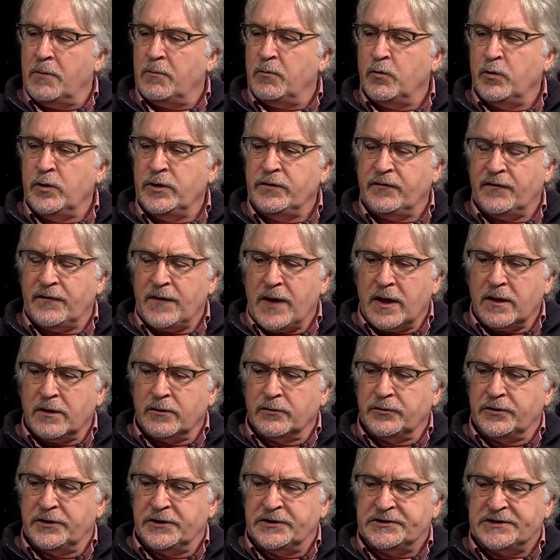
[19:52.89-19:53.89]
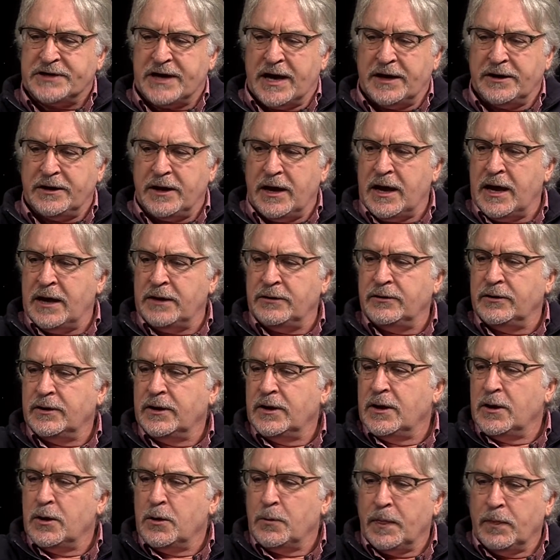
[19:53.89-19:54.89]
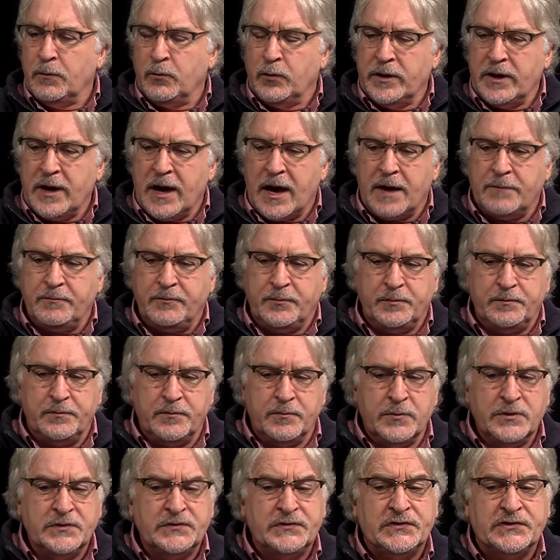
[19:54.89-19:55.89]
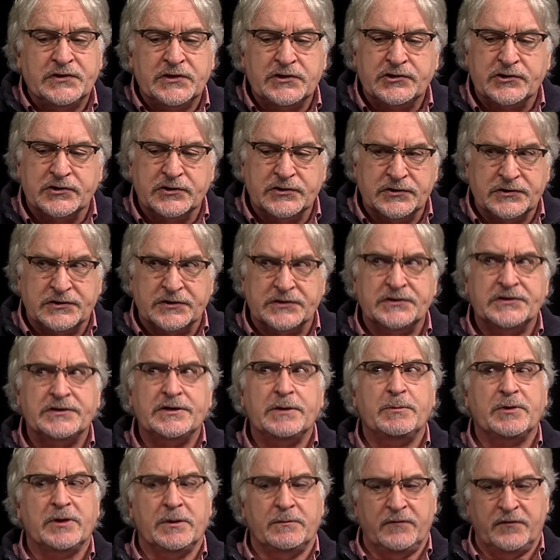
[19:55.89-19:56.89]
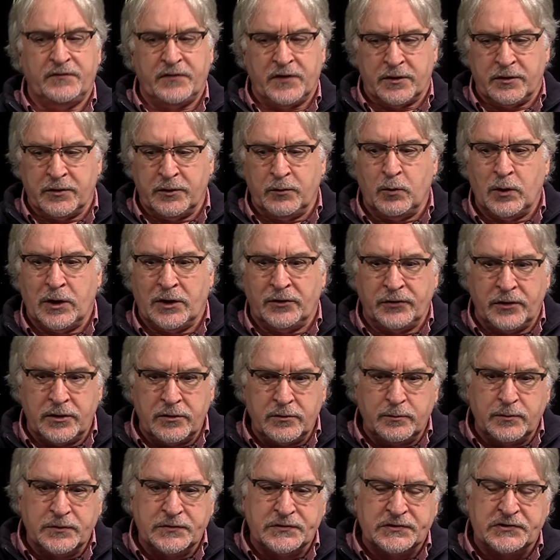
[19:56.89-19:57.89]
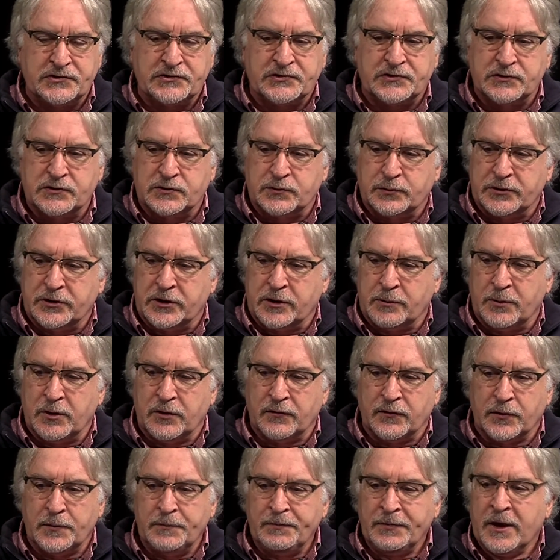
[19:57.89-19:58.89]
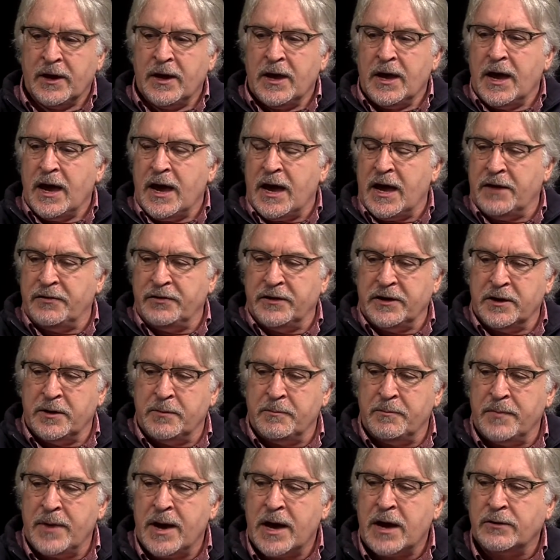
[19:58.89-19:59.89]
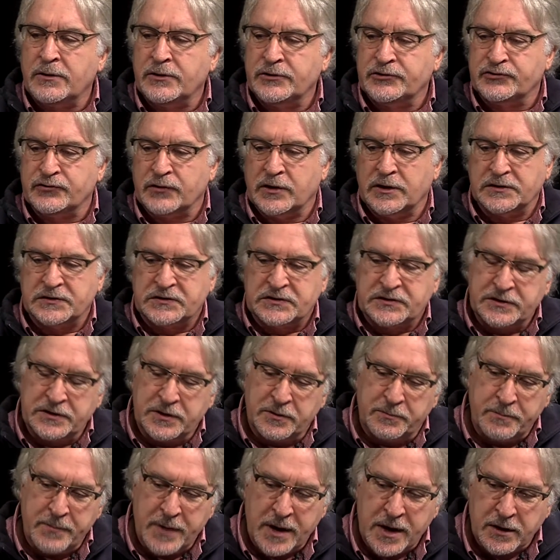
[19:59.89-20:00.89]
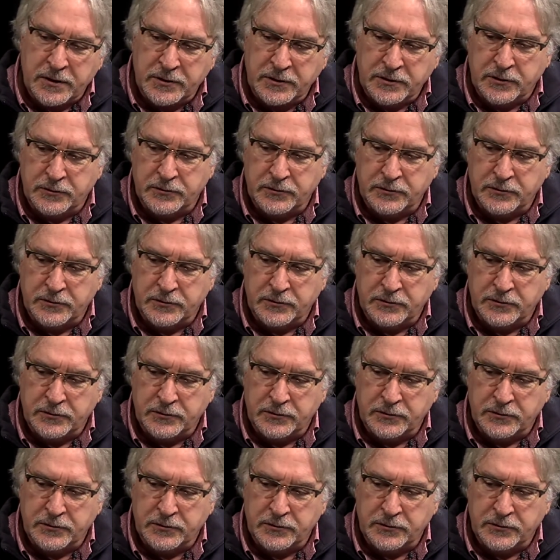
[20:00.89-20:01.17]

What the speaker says: We followed the dead. And we had musicians, and some of them very well-known musicians, would come over, and the amount of drugs, the amount of